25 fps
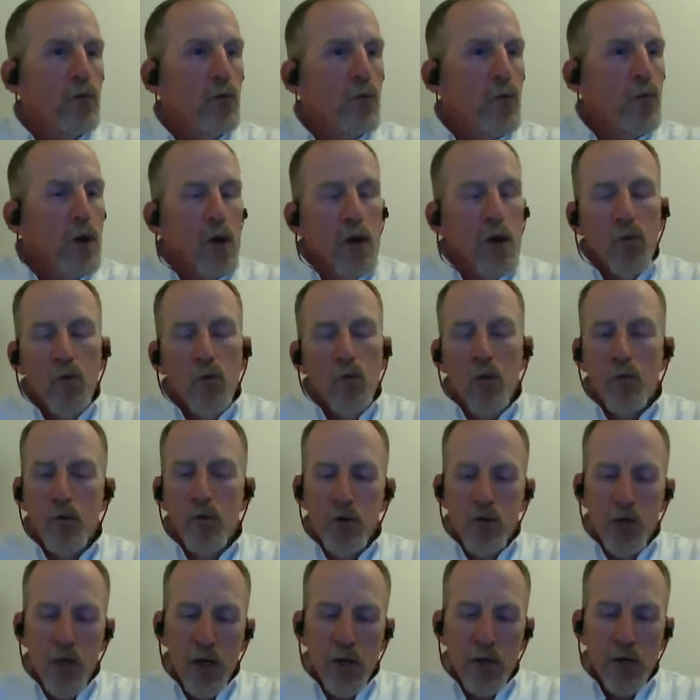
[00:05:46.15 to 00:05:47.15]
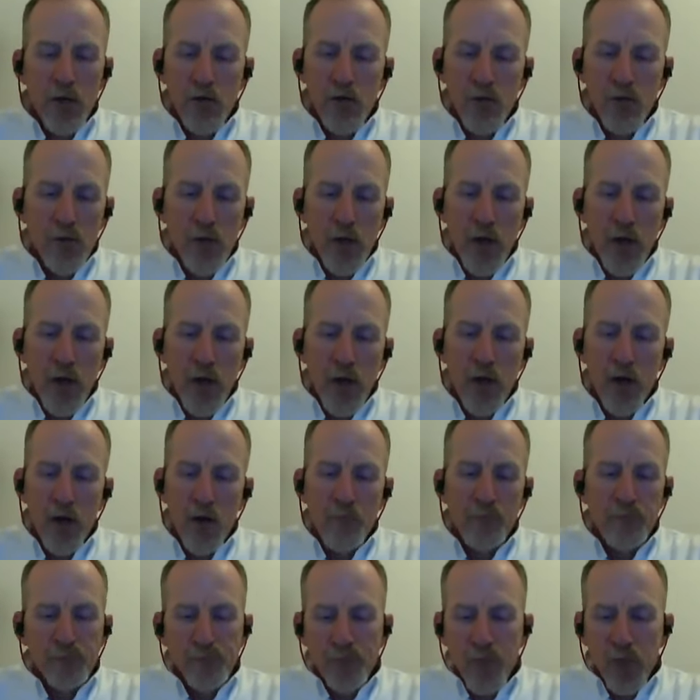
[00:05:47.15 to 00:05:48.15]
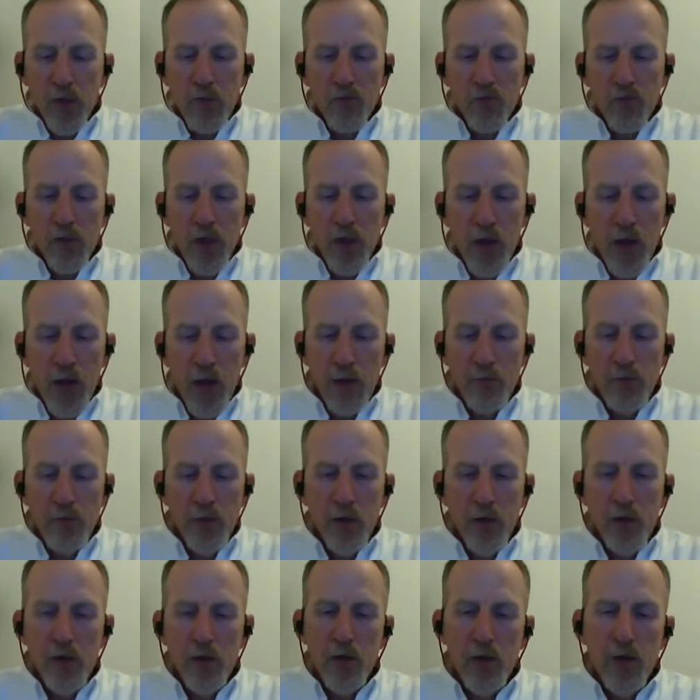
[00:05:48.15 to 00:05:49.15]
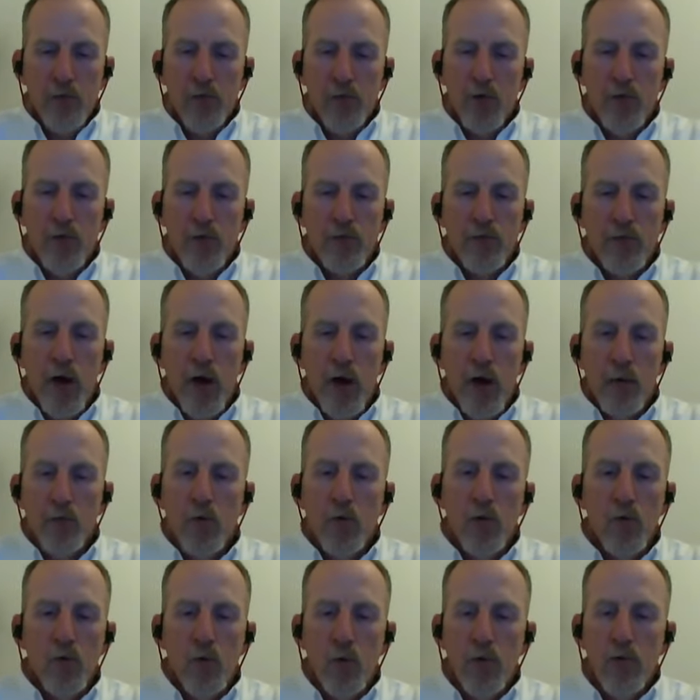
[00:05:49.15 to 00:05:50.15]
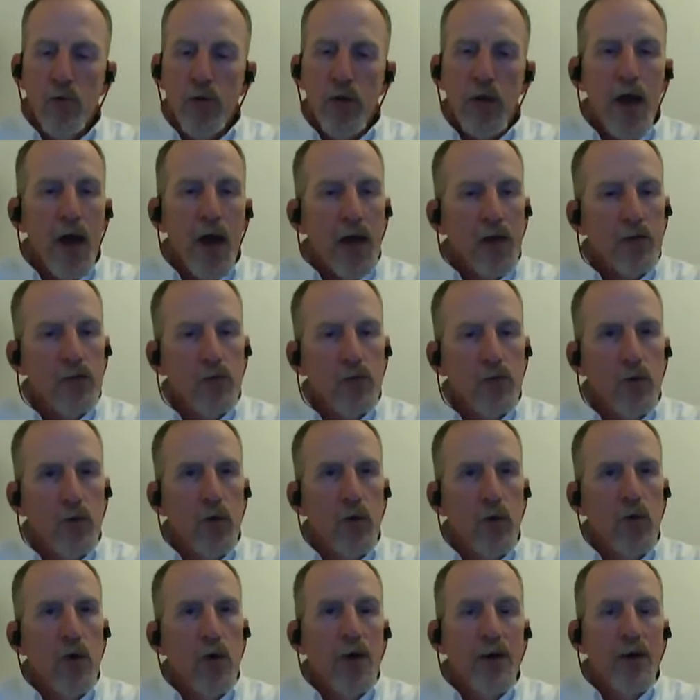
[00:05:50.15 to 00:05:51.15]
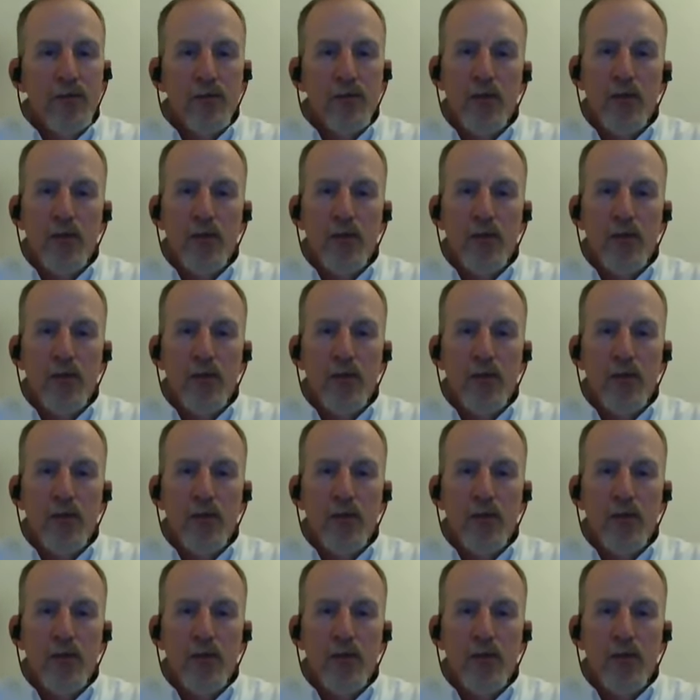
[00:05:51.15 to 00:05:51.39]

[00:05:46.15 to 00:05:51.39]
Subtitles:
And what we're trying to do now is time the delivery of fiber when the actual